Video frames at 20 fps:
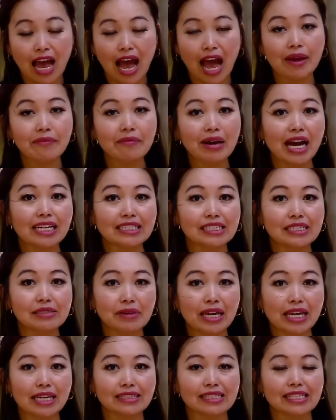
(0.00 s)
I'm
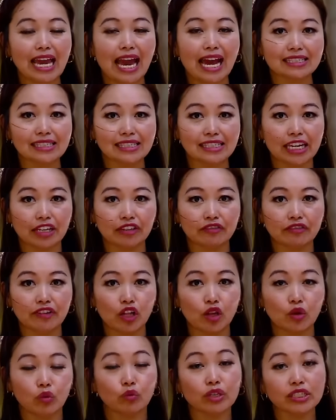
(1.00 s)
IT-Mate's Kat
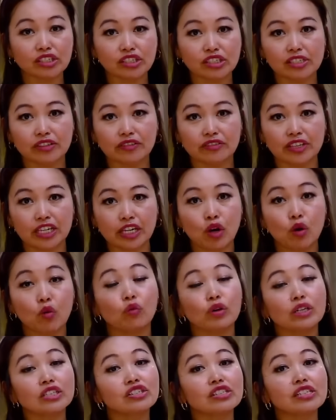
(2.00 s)
Sandoval, Wish TV,
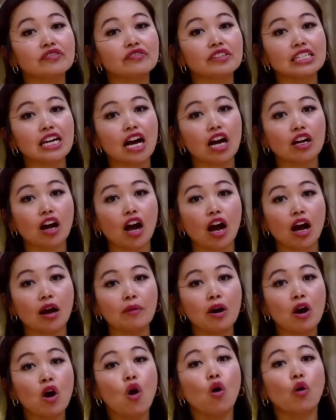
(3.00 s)
wishtv.com,